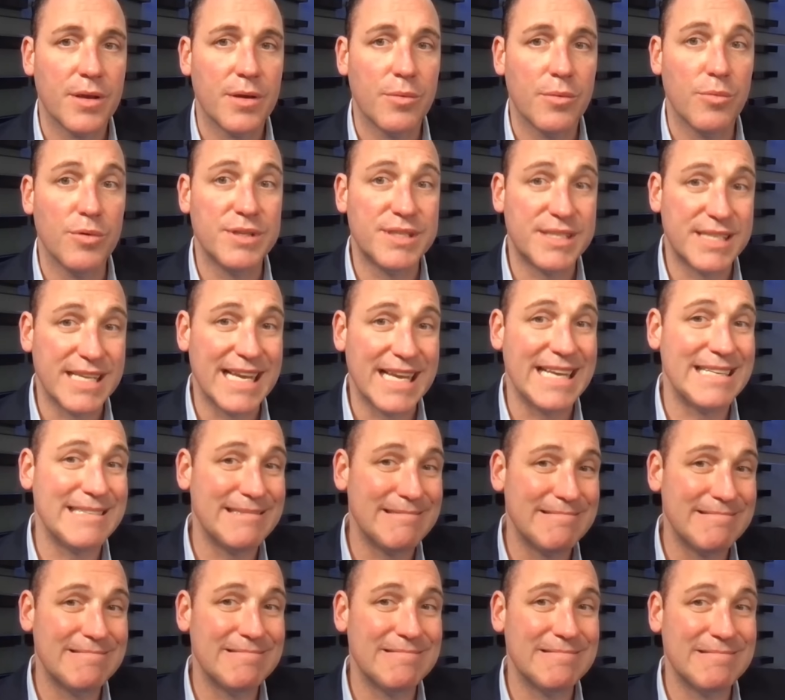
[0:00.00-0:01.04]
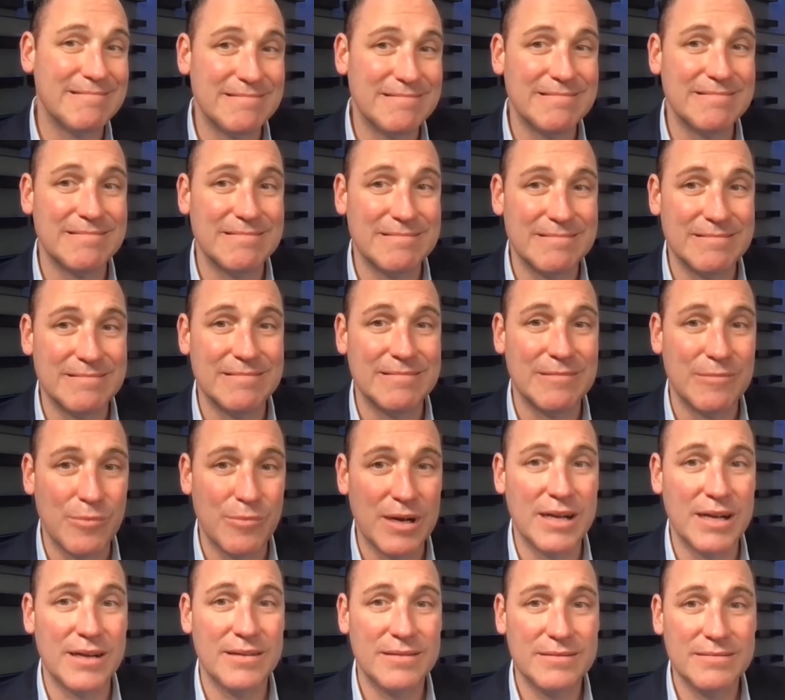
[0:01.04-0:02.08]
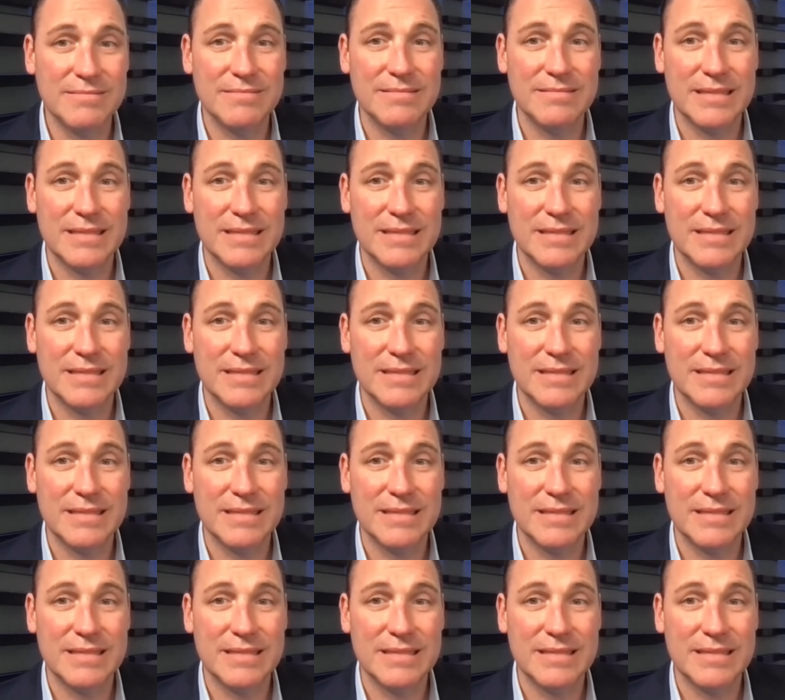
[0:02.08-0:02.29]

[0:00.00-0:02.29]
would say, well,